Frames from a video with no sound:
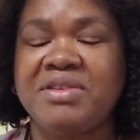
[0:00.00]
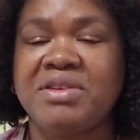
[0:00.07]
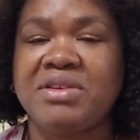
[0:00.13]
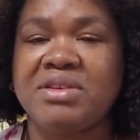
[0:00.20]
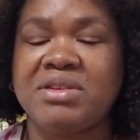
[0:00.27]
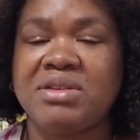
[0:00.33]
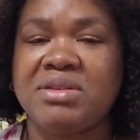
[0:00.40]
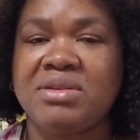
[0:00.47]

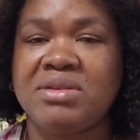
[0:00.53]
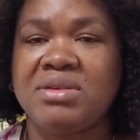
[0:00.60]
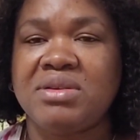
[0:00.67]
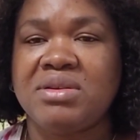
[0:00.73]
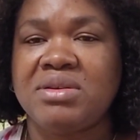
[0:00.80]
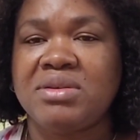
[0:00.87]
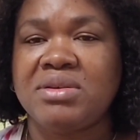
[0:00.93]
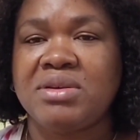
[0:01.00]
the
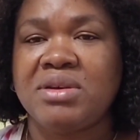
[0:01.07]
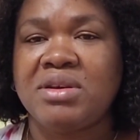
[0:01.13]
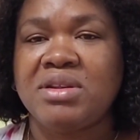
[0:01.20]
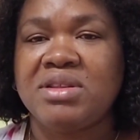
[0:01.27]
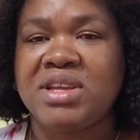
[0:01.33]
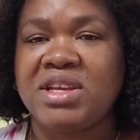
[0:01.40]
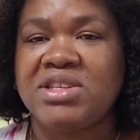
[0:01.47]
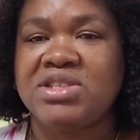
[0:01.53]

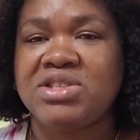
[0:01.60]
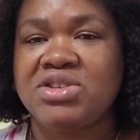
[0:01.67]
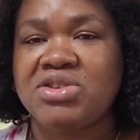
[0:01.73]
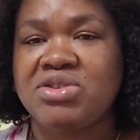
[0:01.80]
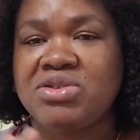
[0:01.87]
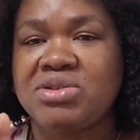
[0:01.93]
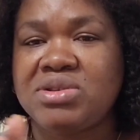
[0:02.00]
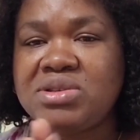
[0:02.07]

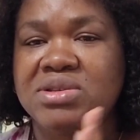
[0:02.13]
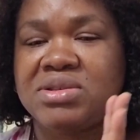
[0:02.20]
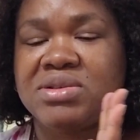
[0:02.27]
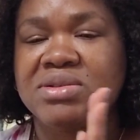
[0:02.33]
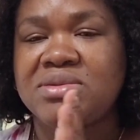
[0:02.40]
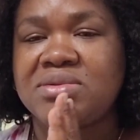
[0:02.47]
testers